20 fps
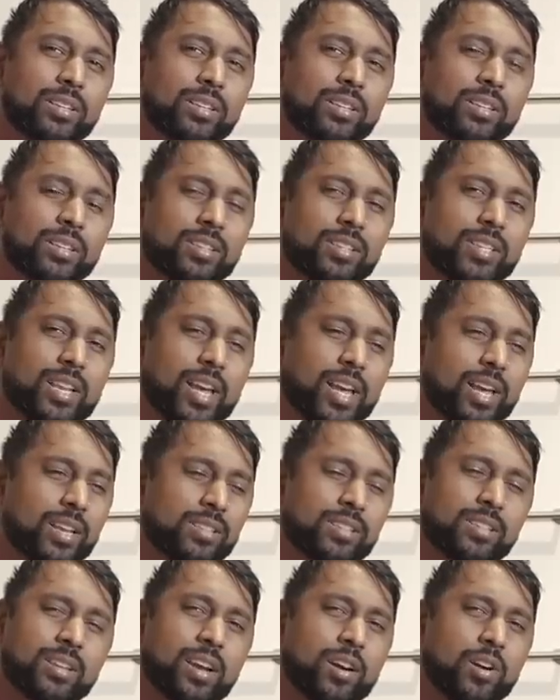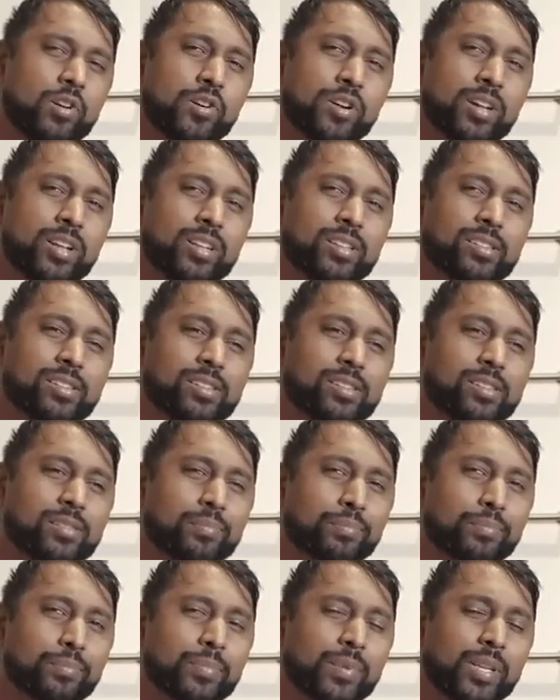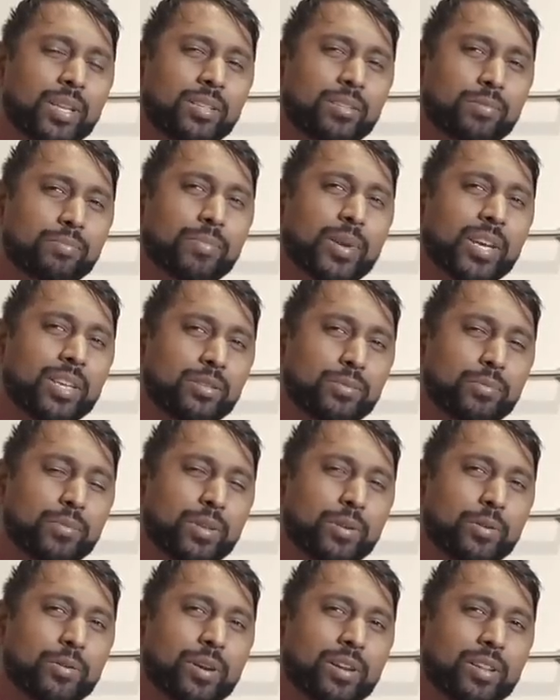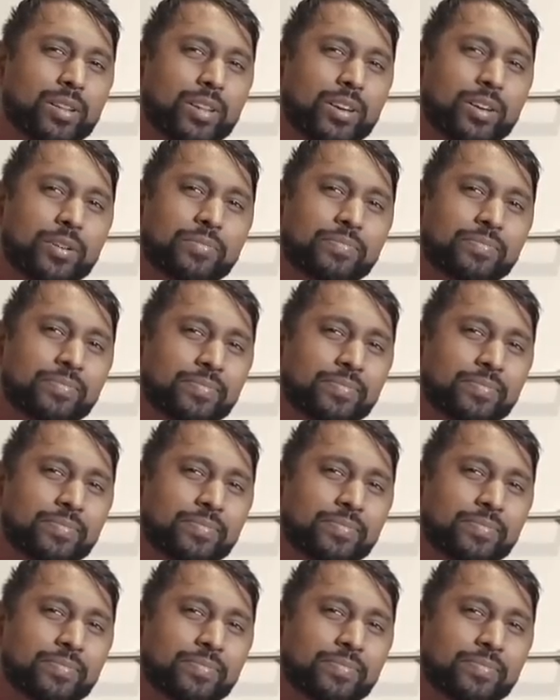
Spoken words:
Looks like it's not oil. It's mixed with oil, though.